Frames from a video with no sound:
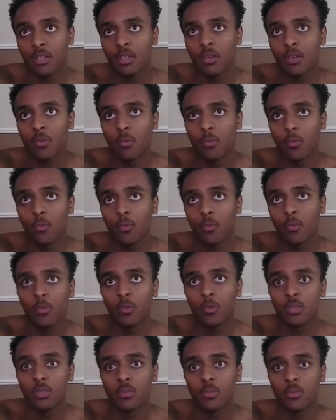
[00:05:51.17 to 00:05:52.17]
One
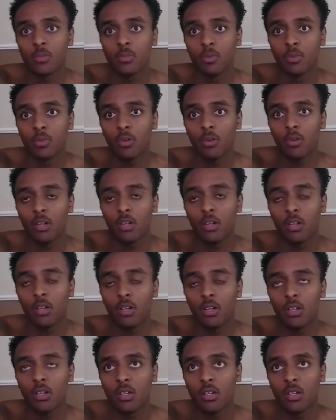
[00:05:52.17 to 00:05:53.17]
was before
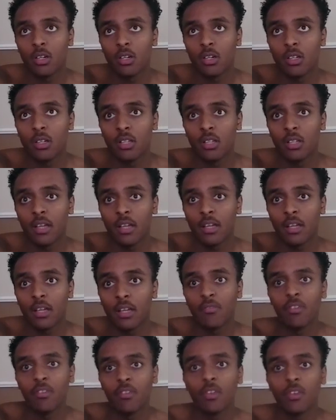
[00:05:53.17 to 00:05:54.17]
that
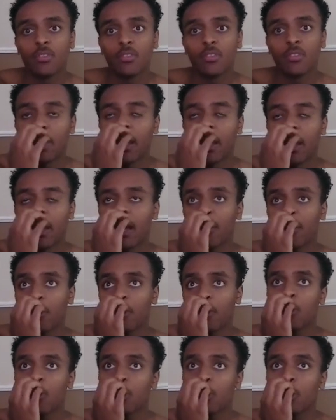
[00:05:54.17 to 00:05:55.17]
950 macro,
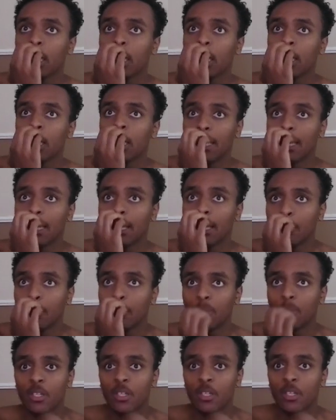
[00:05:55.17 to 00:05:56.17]
and then
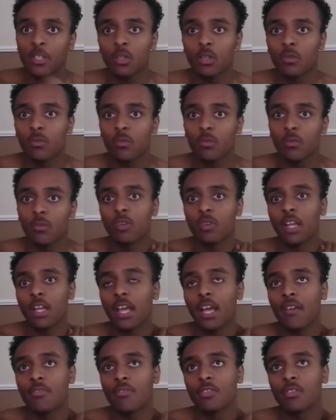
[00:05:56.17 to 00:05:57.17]
this one was right
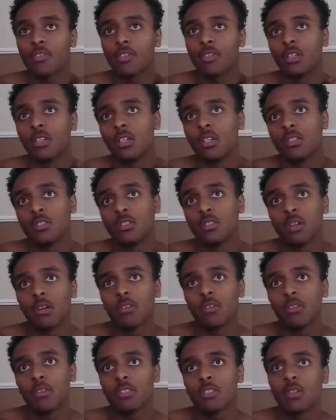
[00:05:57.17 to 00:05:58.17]
after. So I
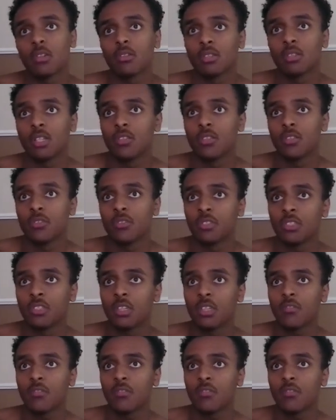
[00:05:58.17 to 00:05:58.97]
was like, interesting.